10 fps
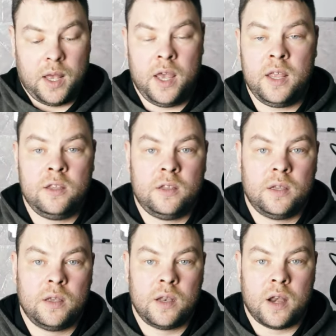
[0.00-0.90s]

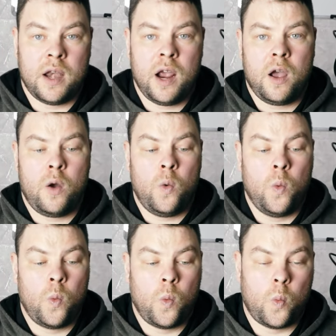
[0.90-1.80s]
And now
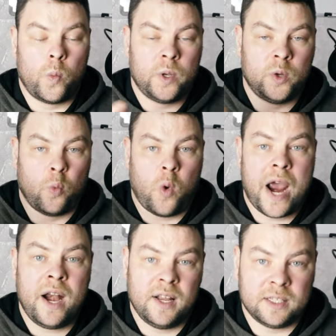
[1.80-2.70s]
the
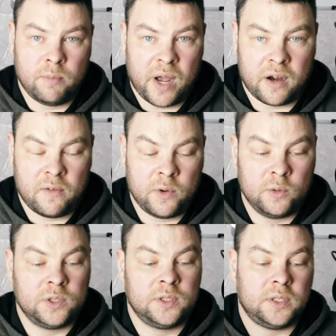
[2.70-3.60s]
wireless microphone.
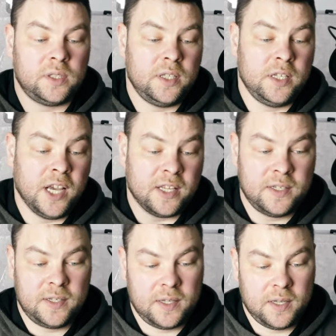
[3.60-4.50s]

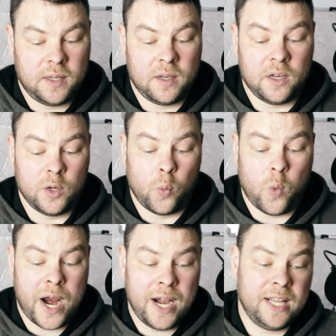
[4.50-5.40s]
Yes, the
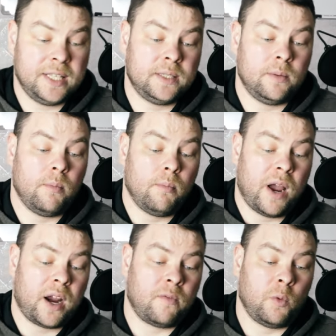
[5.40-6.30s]
wireless
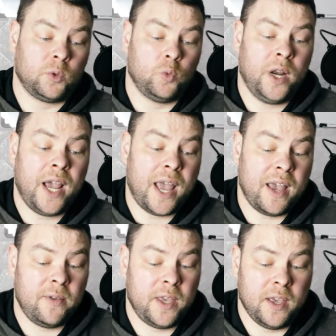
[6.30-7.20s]
microphones. What I
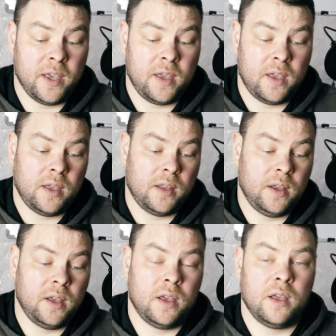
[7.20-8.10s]
have here,
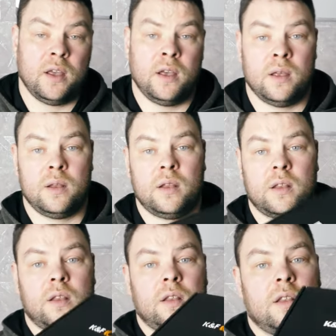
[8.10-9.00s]

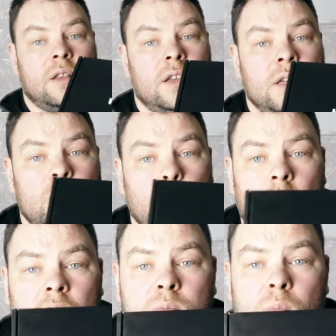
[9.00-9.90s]
this
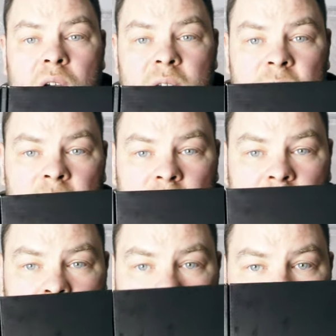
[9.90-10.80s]
was my
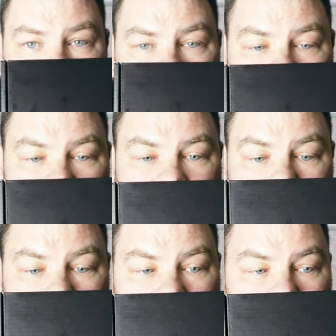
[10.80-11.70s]
first wireless
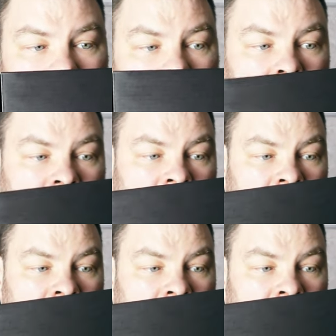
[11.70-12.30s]
microphone.